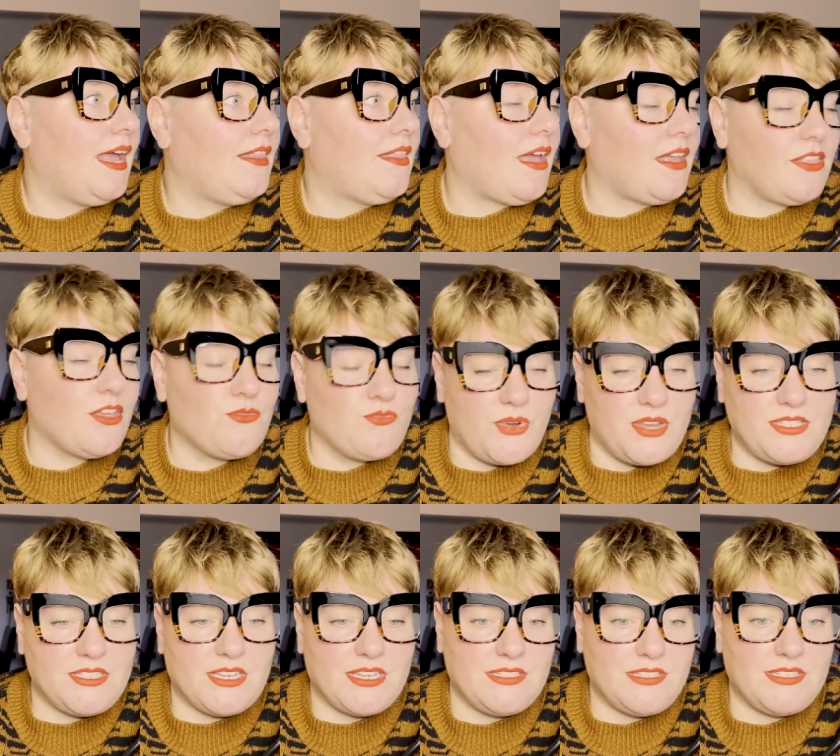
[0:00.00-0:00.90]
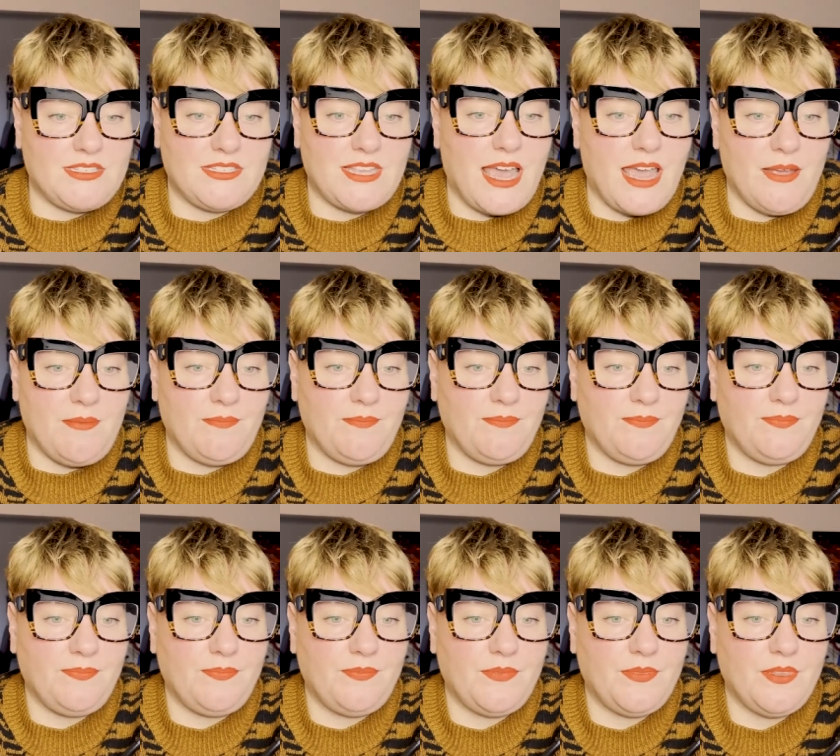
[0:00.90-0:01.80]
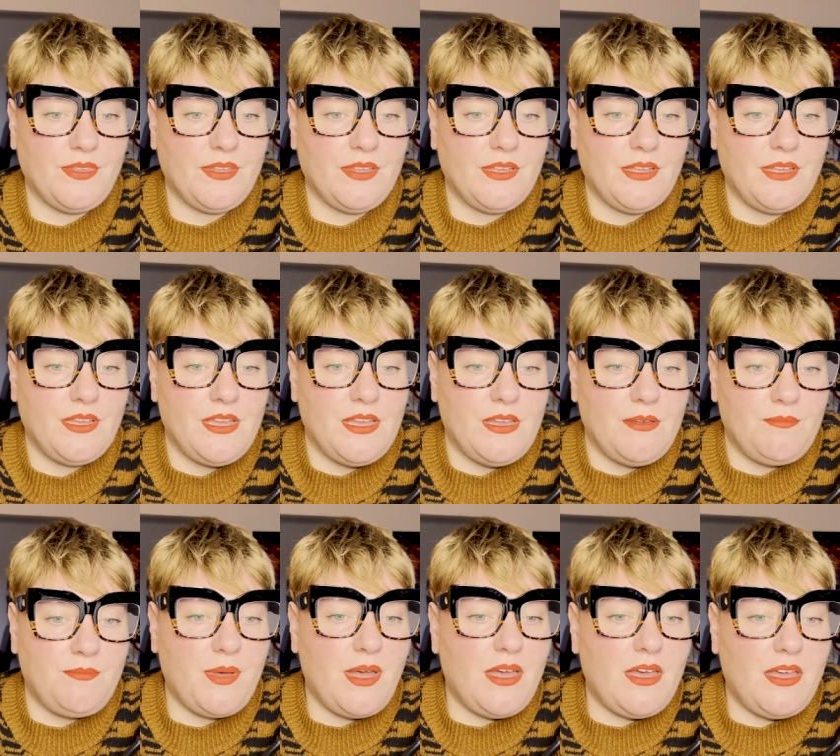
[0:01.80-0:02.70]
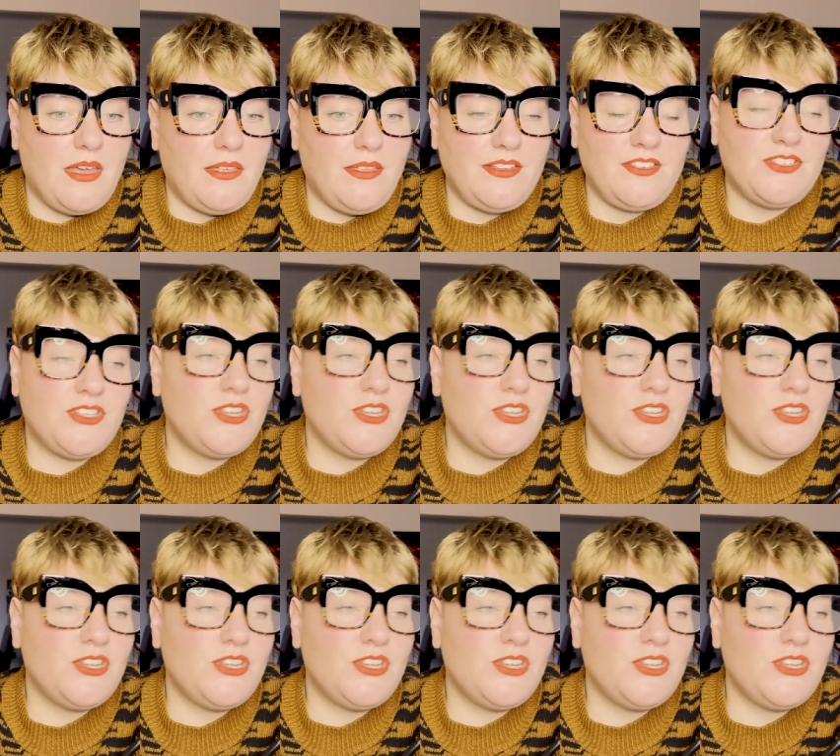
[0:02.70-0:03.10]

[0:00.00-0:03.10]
Like the risk is the same. But it's